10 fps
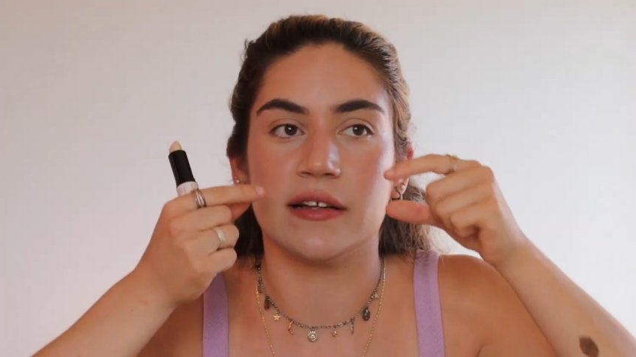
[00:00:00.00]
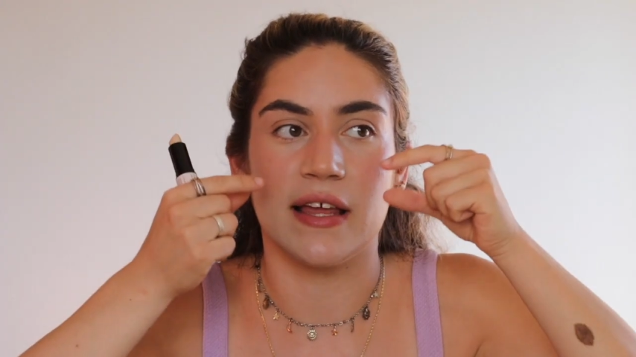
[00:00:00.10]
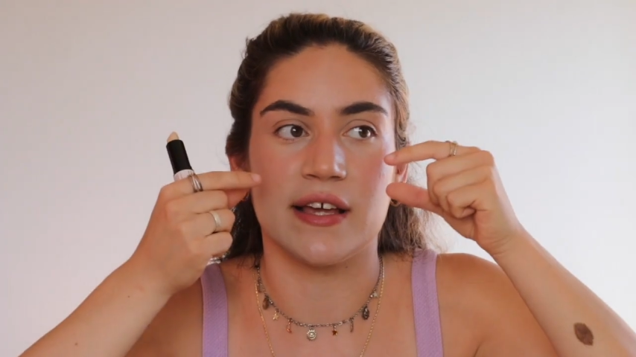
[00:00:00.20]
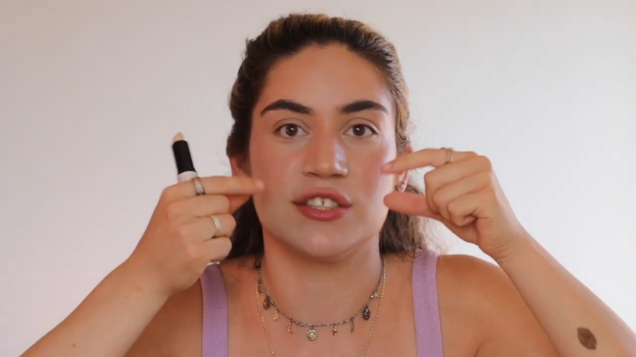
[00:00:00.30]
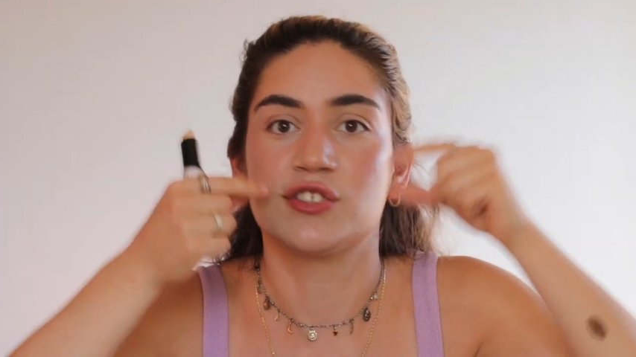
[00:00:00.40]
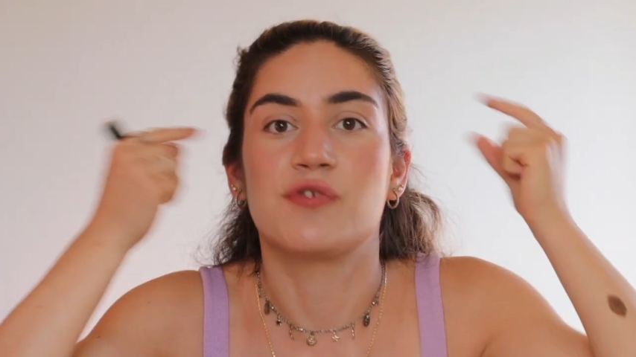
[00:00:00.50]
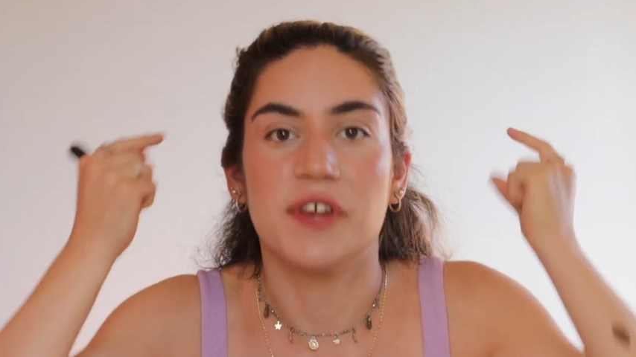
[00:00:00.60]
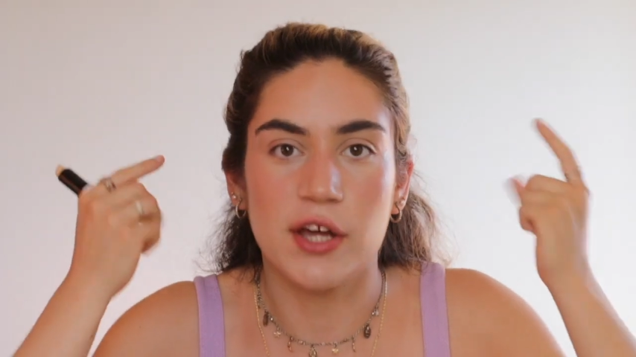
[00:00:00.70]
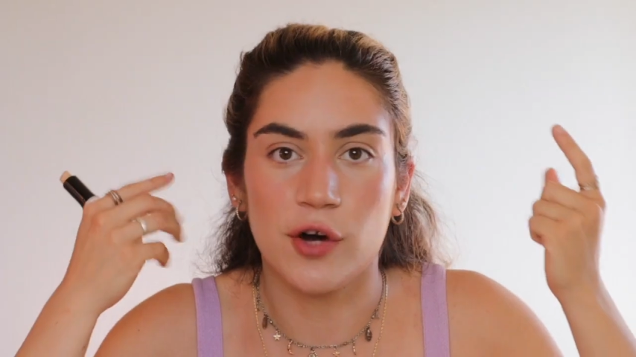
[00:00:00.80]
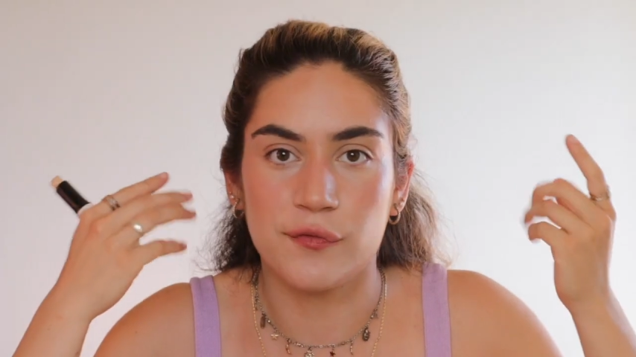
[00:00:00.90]
like a
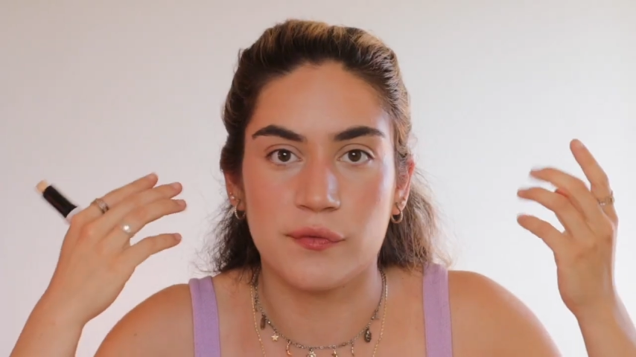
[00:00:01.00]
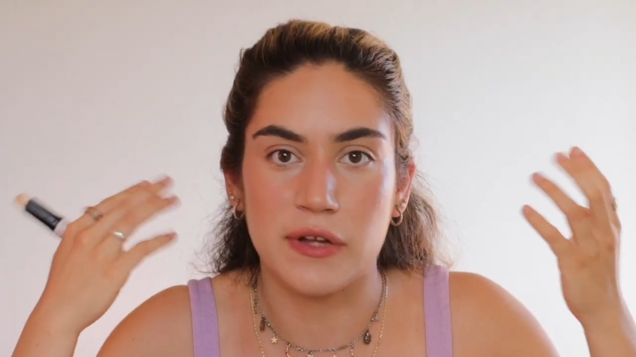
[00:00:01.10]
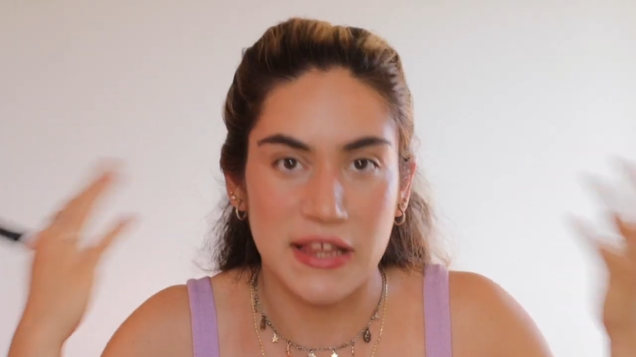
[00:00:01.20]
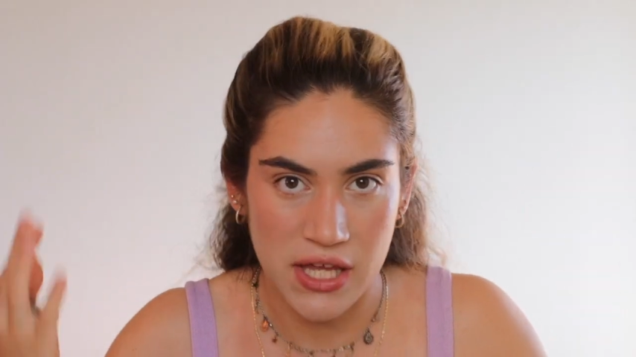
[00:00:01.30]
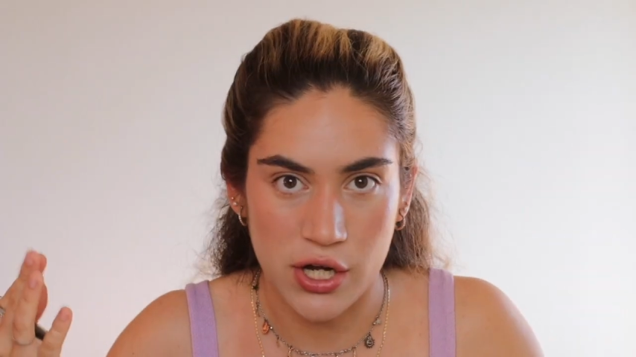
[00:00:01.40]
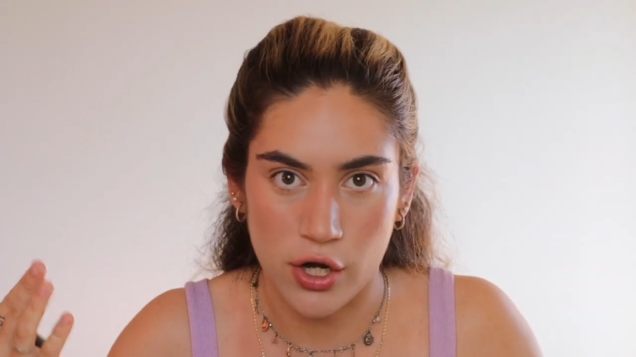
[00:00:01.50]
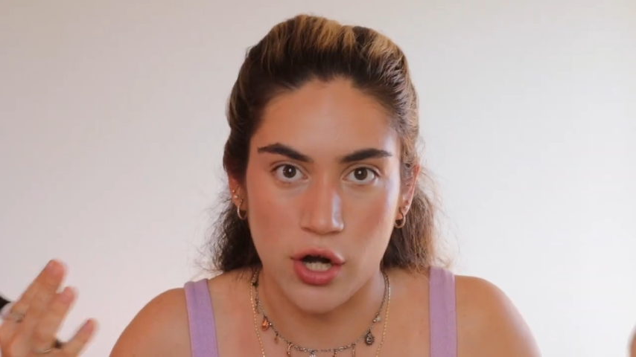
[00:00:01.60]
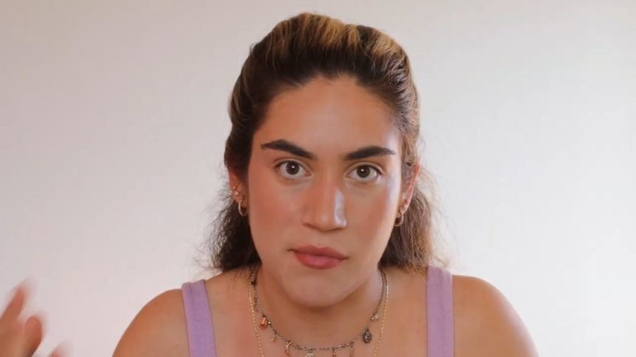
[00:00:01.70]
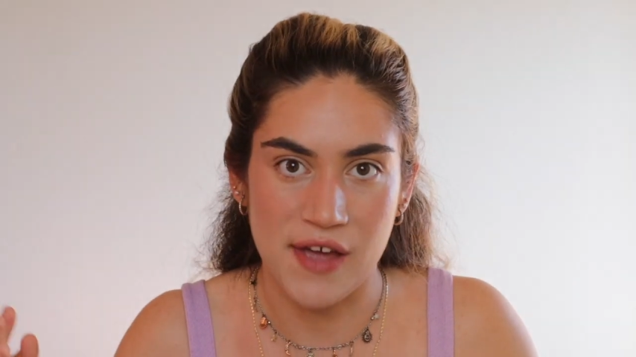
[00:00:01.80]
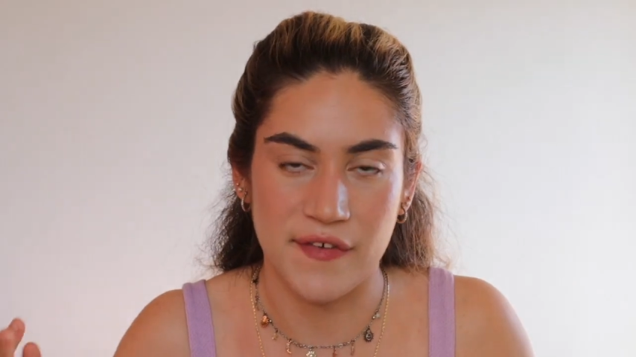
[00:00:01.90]
streak of glitter
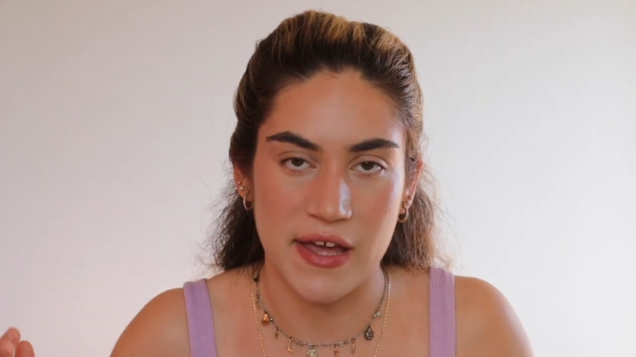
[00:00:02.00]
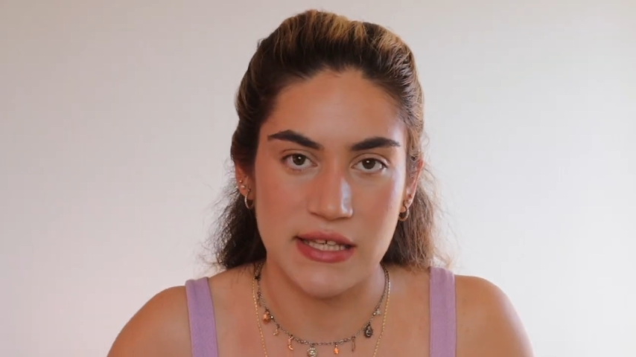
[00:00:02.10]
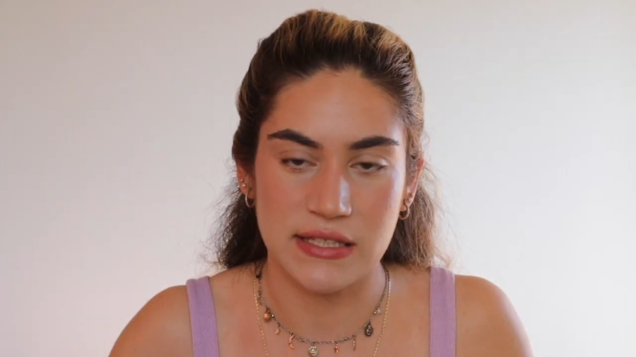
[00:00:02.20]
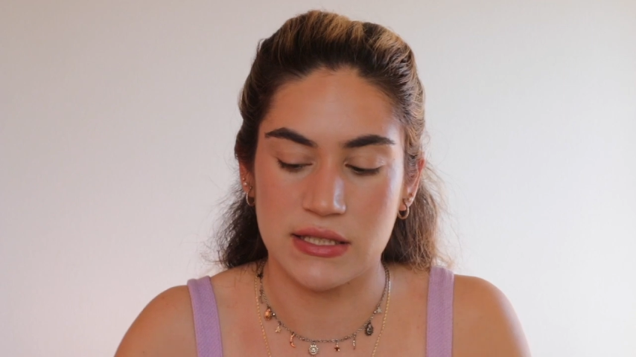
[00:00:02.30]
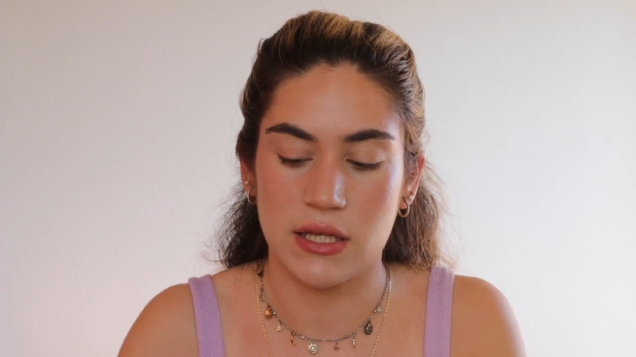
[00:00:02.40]
on my face.